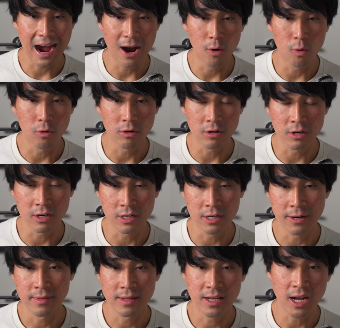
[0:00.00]
our
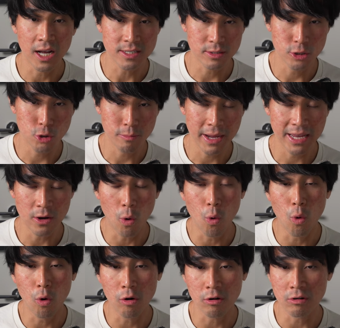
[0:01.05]
custom domain
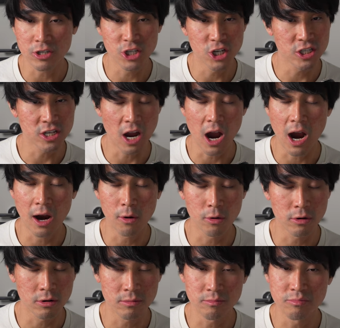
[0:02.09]
or just
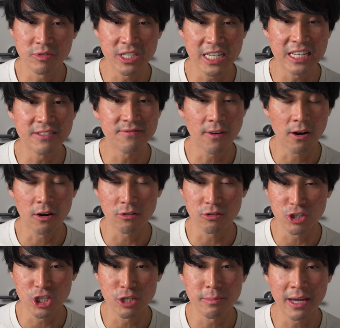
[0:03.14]
our default
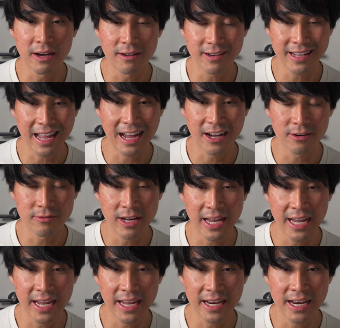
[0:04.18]
Gmail account.
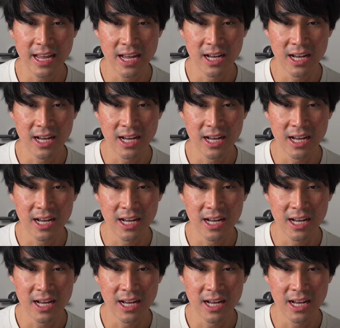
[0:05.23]
And